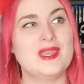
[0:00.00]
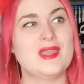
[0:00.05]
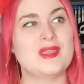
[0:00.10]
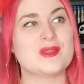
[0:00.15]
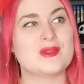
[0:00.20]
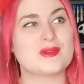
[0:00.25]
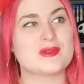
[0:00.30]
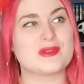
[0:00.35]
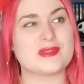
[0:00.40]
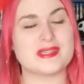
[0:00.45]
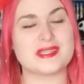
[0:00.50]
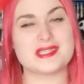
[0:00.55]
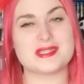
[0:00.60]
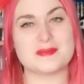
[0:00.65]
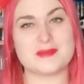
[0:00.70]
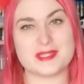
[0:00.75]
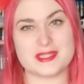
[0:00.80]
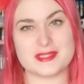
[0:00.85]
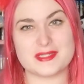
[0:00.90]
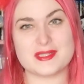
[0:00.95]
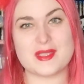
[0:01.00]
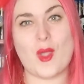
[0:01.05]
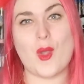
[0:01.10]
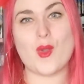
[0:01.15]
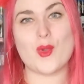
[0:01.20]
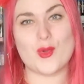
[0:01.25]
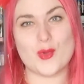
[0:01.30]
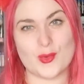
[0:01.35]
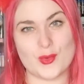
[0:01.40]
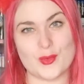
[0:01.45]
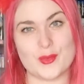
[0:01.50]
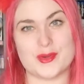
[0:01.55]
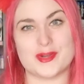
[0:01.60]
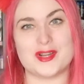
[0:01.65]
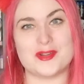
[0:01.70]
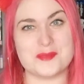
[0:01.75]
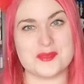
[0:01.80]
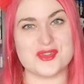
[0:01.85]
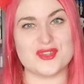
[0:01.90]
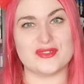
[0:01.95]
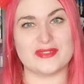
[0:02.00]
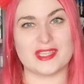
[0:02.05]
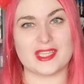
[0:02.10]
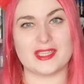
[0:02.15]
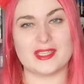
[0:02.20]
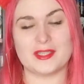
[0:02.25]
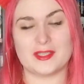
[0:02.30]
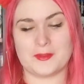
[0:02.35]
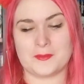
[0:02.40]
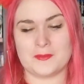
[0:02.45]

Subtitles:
Christmas horror movie.